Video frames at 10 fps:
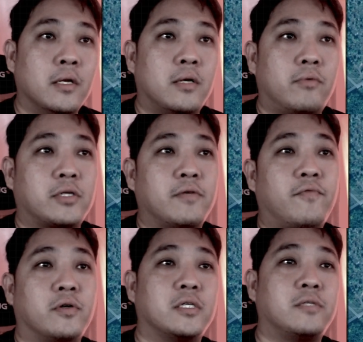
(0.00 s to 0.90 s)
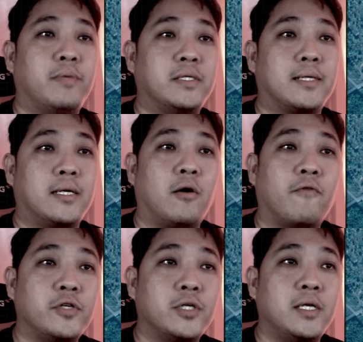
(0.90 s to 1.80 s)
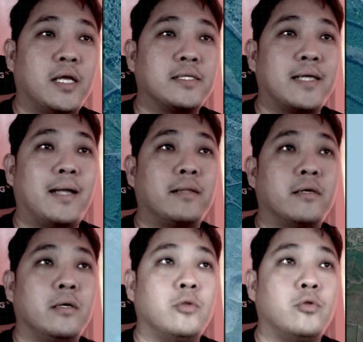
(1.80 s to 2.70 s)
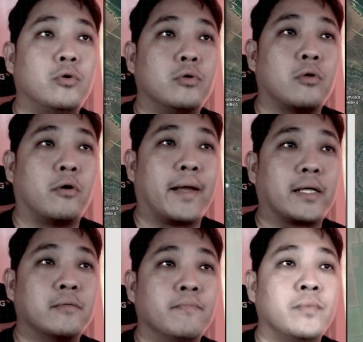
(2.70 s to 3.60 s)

Russian forces basically officially has entered into TORETSK.